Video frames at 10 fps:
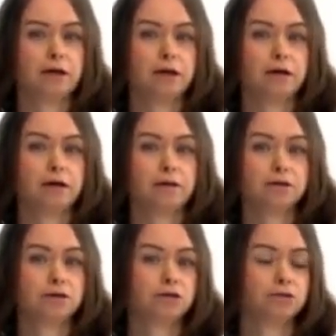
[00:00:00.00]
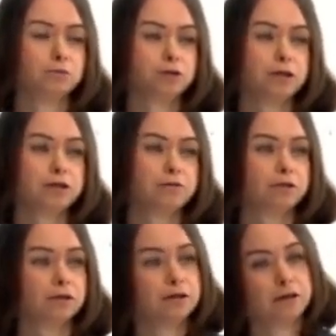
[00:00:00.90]
an intra-group transfer
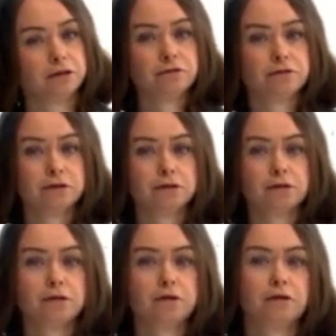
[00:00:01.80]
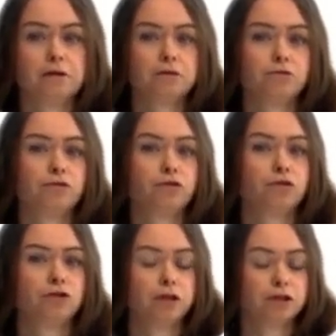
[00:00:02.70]
relief to defer
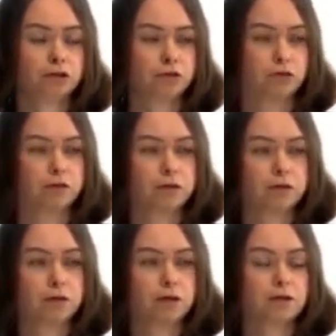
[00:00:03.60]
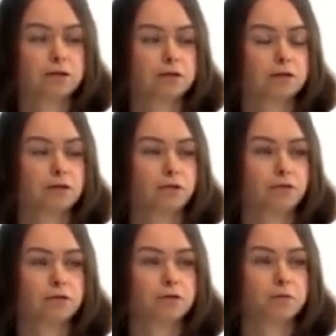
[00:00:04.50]
charging of tax
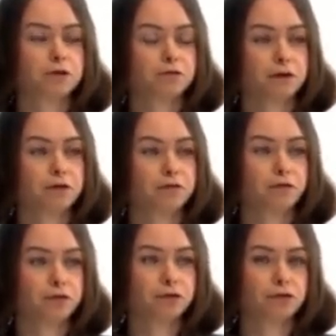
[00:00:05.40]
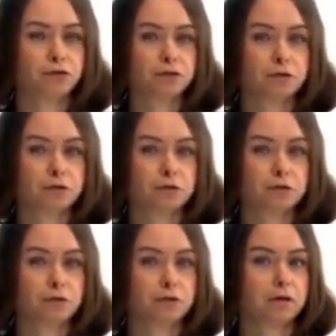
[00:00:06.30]
on specified foreign sourced
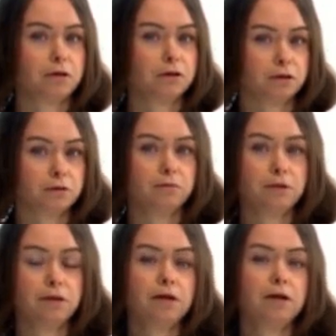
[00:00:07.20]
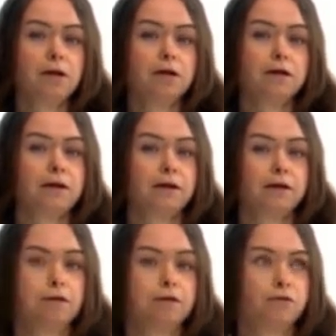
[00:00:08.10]
income
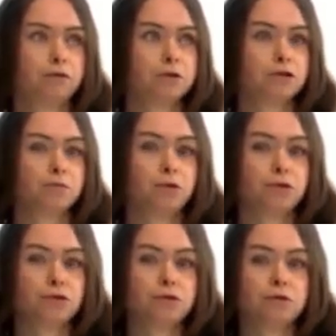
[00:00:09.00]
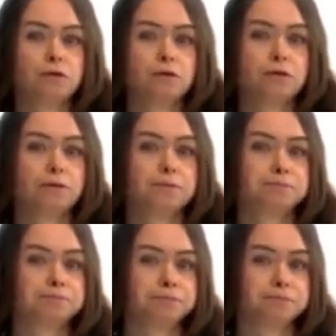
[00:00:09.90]
from disposal
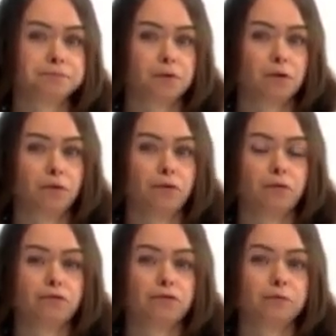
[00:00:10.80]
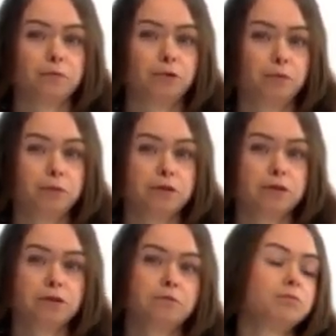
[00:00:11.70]
of
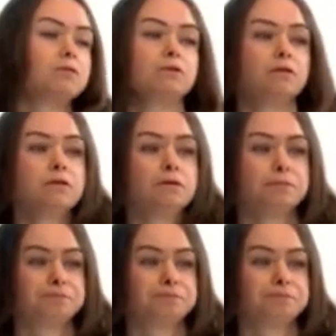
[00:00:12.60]
property between